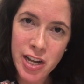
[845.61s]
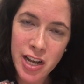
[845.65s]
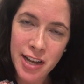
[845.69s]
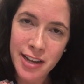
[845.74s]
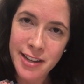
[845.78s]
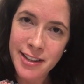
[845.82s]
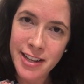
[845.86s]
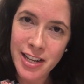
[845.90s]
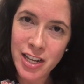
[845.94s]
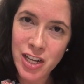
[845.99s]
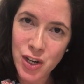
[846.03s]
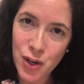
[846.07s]

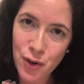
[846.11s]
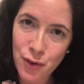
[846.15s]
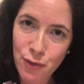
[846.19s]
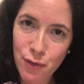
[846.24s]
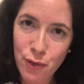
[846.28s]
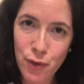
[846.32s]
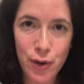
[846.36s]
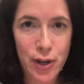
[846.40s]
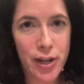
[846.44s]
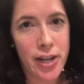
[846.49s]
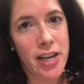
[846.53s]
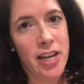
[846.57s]
then go
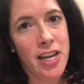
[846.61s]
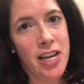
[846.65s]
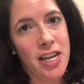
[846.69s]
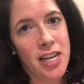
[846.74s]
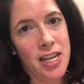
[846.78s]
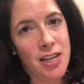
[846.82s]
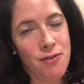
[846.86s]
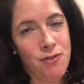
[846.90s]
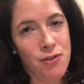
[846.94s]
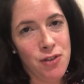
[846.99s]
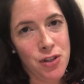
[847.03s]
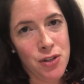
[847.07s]
for it.
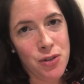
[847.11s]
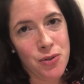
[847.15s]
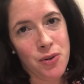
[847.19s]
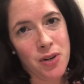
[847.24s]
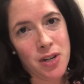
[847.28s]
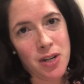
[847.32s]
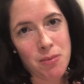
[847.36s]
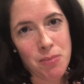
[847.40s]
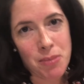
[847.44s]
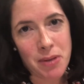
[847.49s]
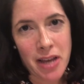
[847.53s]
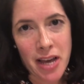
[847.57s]
If you
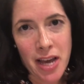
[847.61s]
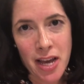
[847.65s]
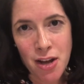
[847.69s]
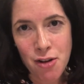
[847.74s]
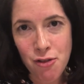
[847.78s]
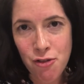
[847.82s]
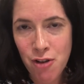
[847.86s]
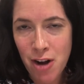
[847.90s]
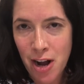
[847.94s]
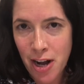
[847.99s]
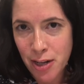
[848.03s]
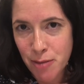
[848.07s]
want to play
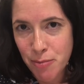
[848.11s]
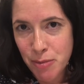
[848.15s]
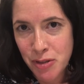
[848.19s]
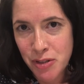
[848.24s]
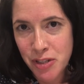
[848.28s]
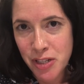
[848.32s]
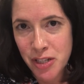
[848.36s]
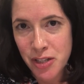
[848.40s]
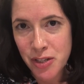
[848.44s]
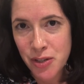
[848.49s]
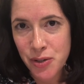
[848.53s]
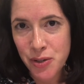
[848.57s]
rock
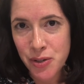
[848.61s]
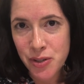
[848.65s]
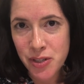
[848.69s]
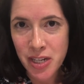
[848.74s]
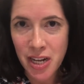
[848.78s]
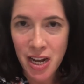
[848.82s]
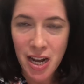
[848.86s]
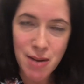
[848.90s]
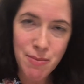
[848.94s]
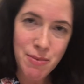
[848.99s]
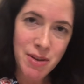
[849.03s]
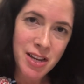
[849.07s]
music the whole
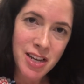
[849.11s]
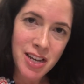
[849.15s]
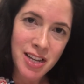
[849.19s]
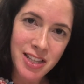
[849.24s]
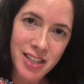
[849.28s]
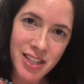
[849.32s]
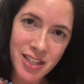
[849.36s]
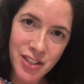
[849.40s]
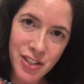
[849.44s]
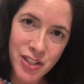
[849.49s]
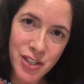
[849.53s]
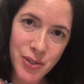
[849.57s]
time,
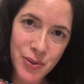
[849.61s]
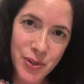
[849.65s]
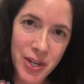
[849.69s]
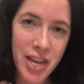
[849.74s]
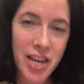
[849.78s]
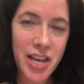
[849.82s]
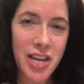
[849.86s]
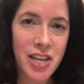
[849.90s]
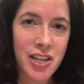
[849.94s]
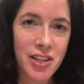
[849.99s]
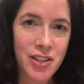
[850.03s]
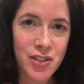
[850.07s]
then do
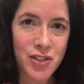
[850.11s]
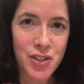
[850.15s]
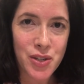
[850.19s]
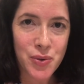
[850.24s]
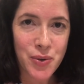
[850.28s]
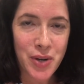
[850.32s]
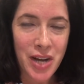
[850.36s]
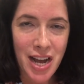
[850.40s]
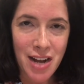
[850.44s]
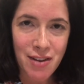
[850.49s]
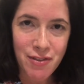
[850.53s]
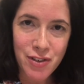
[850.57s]
it. So
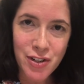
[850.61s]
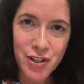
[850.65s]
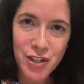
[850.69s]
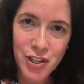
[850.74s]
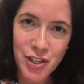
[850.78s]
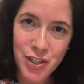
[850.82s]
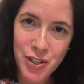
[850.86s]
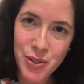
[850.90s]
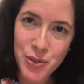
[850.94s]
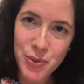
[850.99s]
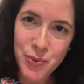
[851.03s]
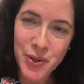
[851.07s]
whatever
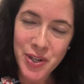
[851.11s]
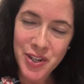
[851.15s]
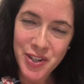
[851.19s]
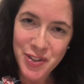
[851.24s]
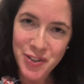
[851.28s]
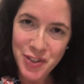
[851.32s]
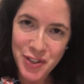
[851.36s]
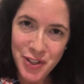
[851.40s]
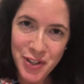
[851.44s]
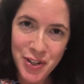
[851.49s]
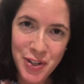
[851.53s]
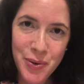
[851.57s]
you want to
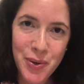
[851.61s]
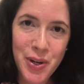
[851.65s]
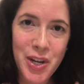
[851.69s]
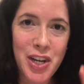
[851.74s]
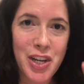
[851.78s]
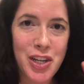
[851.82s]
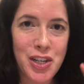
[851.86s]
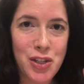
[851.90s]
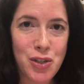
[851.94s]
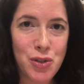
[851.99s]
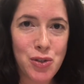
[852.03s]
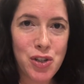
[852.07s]
do,
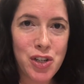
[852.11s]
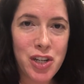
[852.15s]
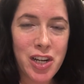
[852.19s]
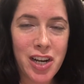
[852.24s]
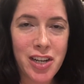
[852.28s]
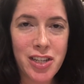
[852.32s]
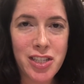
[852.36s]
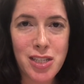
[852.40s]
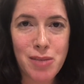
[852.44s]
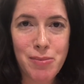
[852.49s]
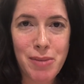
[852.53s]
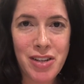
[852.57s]
you should
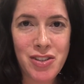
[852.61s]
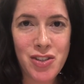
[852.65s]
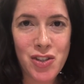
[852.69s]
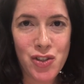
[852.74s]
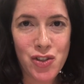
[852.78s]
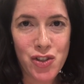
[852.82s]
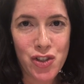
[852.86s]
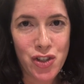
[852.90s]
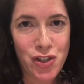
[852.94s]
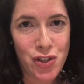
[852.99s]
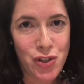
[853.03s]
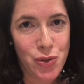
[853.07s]
customize
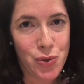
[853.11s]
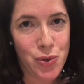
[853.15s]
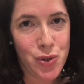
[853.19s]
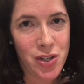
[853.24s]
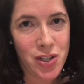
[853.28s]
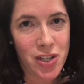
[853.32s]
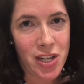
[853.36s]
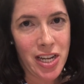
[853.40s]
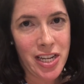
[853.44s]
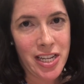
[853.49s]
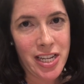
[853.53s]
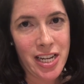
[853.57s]
it to your
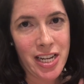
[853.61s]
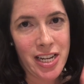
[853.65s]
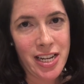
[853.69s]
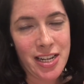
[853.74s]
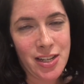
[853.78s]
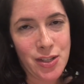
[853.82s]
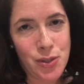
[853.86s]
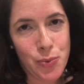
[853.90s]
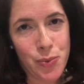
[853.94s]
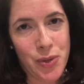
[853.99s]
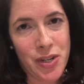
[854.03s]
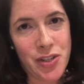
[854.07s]
liking
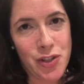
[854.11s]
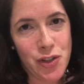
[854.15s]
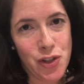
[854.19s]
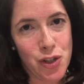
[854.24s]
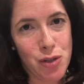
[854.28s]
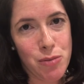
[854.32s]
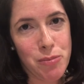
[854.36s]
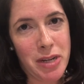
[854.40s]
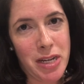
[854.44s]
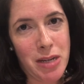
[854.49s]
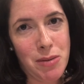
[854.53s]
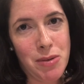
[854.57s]
as well as
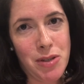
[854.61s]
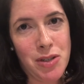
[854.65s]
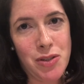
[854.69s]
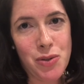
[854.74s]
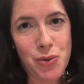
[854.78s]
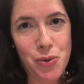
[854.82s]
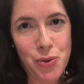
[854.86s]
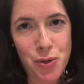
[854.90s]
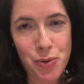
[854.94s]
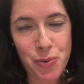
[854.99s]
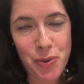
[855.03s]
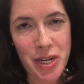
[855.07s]
your baby's
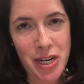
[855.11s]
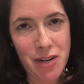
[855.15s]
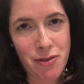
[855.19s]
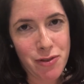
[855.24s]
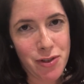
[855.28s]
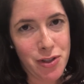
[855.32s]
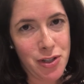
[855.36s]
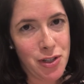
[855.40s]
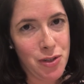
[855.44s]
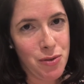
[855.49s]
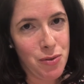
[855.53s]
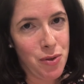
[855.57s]
or
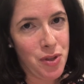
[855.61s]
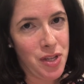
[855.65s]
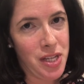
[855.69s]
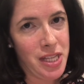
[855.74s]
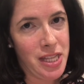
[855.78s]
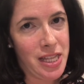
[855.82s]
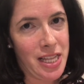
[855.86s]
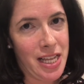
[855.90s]
whatever you think they